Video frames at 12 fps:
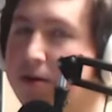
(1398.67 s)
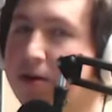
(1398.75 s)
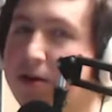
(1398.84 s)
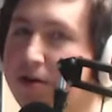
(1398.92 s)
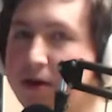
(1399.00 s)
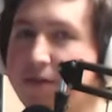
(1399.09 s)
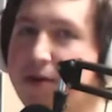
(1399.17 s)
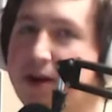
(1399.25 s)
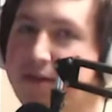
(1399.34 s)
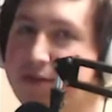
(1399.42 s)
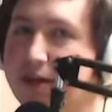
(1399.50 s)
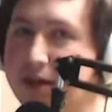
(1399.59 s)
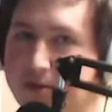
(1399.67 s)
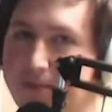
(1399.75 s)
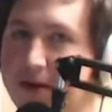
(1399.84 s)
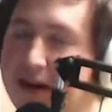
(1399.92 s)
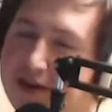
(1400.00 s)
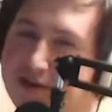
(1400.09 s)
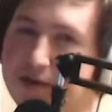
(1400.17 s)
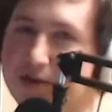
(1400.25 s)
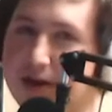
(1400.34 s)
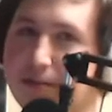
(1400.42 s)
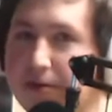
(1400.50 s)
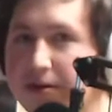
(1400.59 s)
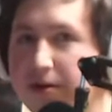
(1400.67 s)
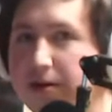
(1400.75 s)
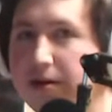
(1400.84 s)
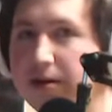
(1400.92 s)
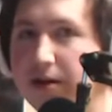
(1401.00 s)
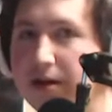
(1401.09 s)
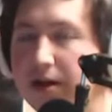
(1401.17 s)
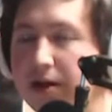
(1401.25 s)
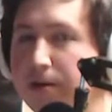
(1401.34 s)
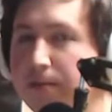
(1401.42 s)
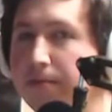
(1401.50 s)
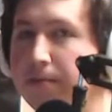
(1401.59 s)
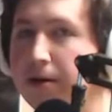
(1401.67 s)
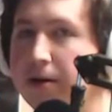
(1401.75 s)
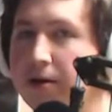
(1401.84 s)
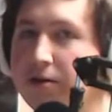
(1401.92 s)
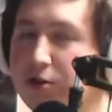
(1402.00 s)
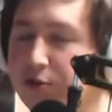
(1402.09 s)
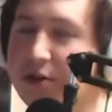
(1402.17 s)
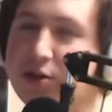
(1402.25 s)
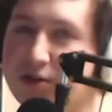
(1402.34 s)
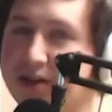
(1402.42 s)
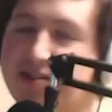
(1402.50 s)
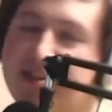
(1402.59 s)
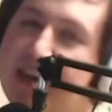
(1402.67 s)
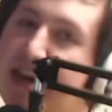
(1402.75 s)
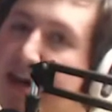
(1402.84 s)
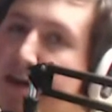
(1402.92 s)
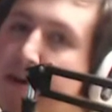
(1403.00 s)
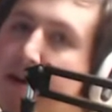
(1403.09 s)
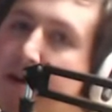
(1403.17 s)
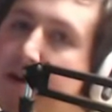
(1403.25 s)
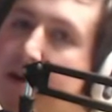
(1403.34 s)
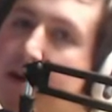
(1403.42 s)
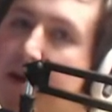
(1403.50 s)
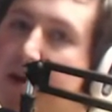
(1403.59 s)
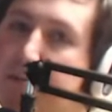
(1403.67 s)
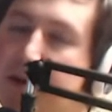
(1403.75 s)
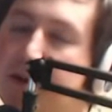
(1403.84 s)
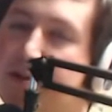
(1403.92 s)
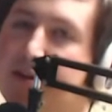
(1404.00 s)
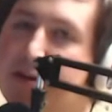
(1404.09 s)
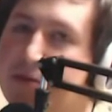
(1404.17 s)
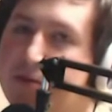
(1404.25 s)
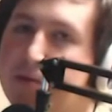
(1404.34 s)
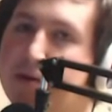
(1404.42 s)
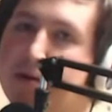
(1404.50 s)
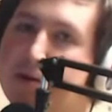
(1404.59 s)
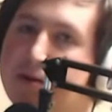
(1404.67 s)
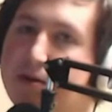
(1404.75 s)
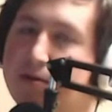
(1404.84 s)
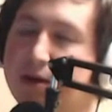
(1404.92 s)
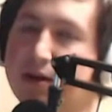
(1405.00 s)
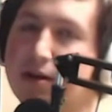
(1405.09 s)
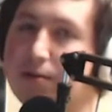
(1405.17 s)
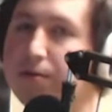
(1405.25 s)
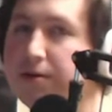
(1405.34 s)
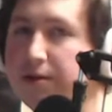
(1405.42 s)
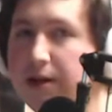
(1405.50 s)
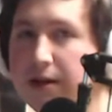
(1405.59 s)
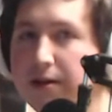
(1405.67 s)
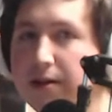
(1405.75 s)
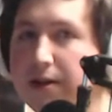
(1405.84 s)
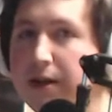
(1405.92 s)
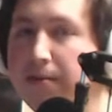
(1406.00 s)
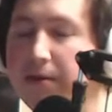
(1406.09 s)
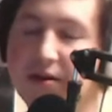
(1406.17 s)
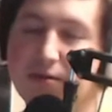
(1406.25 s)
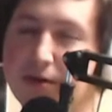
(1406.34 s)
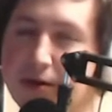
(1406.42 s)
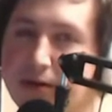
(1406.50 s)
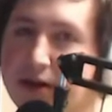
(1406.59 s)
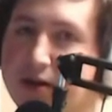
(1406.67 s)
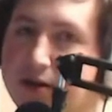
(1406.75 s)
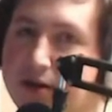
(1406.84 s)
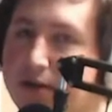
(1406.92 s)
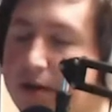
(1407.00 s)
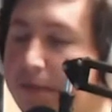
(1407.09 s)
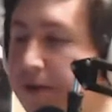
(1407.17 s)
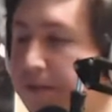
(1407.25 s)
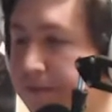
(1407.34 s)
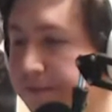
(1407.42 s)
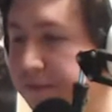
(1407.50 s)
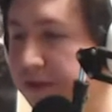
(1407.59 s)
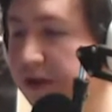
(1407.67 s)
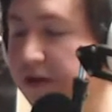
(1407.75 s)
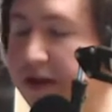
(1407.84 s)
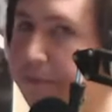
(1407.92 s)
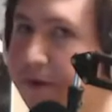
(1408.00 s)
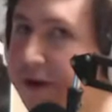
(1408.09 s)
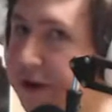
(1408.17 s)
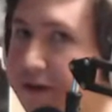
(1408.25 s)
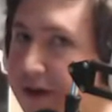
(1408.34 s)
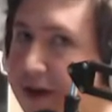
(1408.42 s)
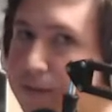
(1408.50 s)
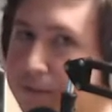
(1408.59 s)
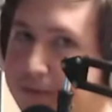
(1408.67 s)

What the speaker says: You don't ever have to like spend extra time with her. So just make sure that's 10 by the time you kind of get towards the end of the game, and you'll know the end is coming. You got plenty of time.